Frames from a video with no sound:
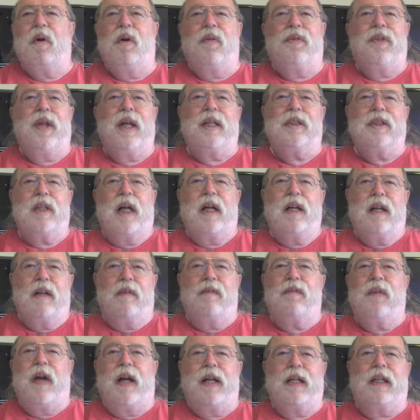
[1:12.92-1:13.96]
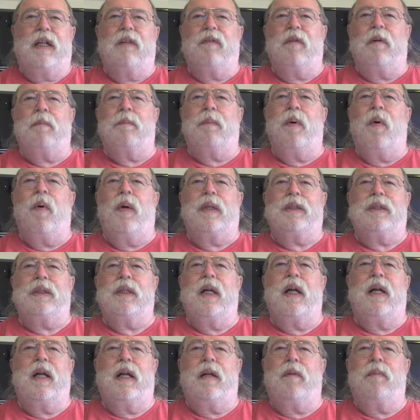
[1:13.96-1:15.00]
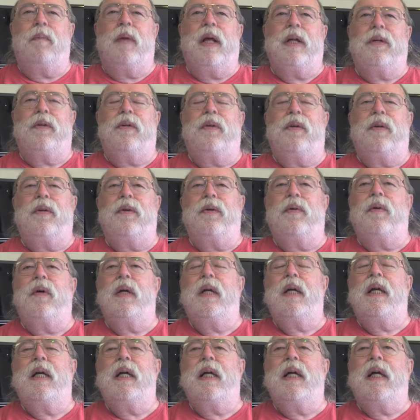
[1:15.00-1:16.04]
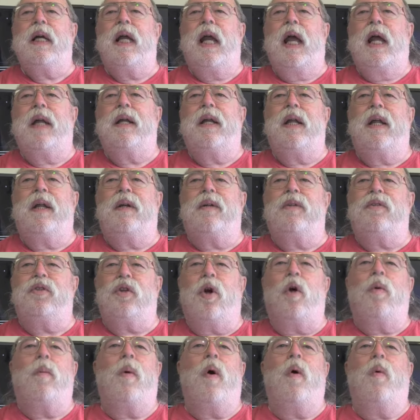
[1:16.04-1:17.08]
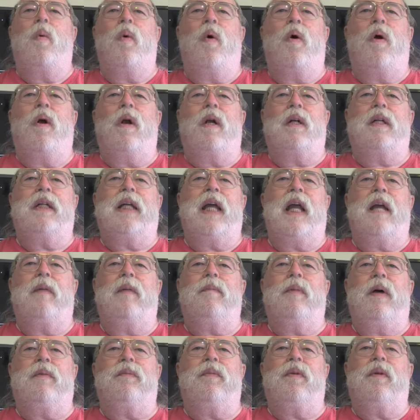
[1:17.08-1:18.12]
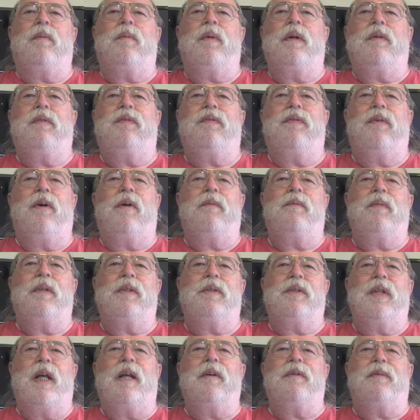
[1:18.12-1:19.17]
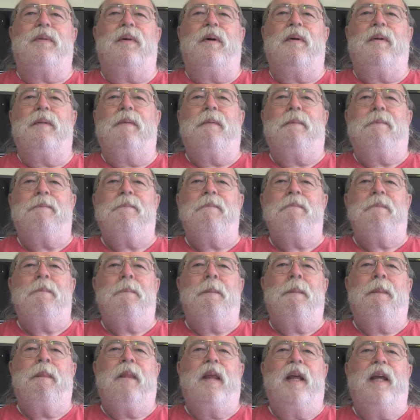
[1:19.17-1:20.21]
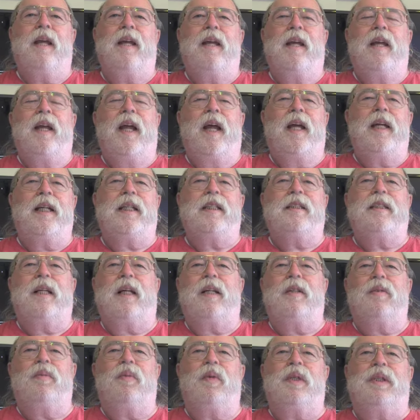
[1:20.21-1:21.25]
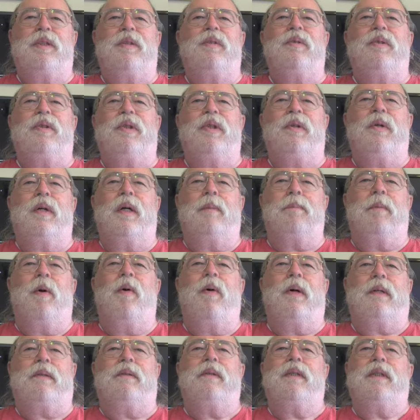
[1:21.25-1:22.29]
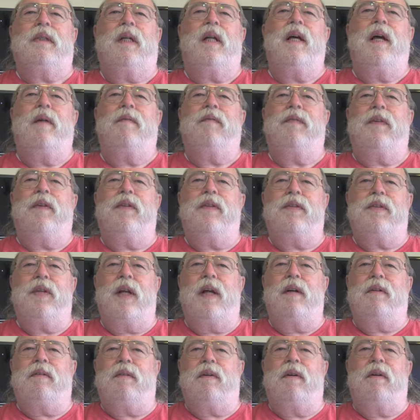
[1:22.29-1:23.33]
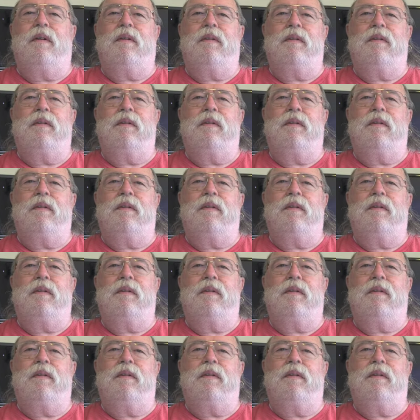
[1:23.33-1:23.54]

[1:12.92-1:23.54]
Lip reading: things I'd invite different poets that I had met to. And then Jomo Ward came up to me from the Central, and he says, will you do a poetry slam for the Central?